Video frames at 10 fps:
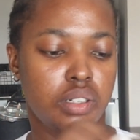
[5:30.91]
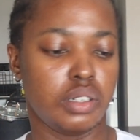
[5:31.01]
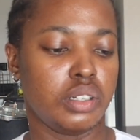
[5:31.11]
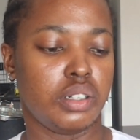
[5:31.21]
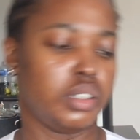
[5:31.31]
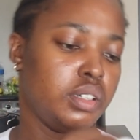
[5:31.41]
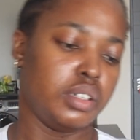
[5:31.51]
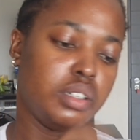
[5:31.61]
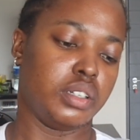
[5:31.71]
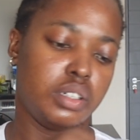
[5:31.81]
that is me
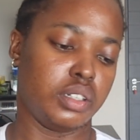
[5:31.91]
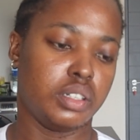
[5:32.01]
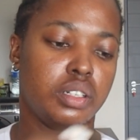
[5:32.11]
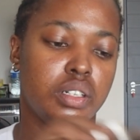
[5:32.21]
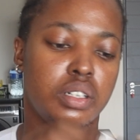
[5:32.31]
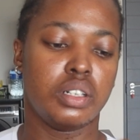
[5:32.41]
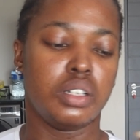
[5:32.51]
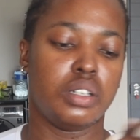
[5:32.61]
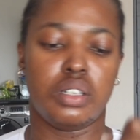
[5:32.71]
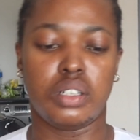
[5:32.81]
just taking my
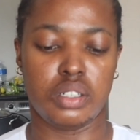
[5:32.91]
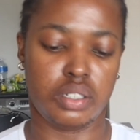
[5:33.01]
foundation